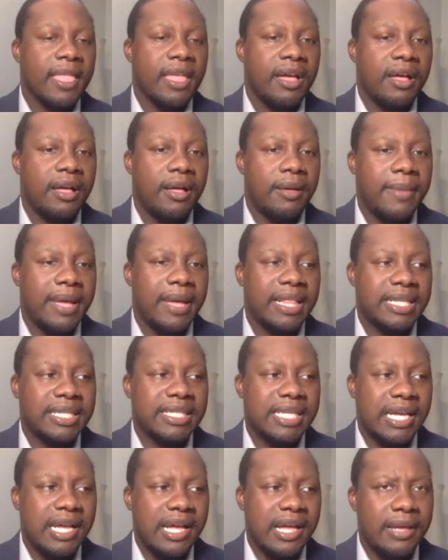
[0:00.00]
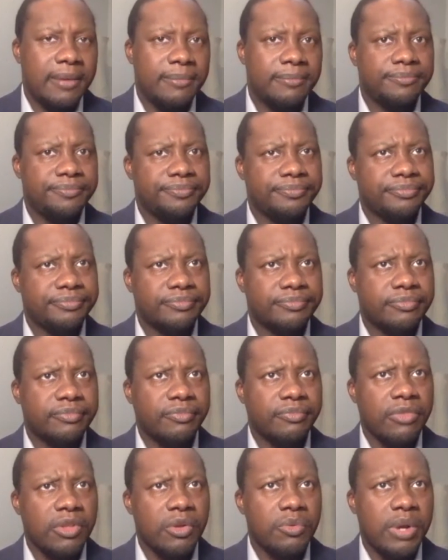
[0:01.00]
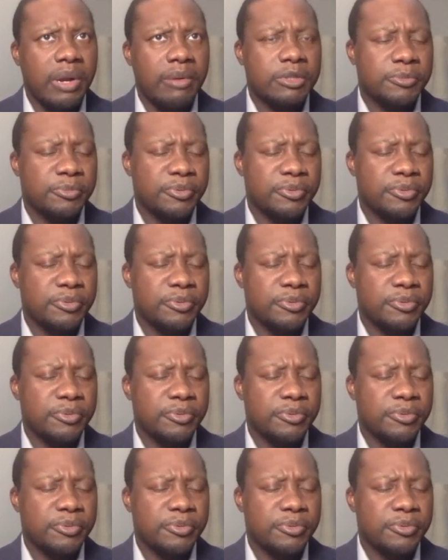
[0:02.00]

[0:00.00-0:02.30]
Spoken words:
At the time, when I was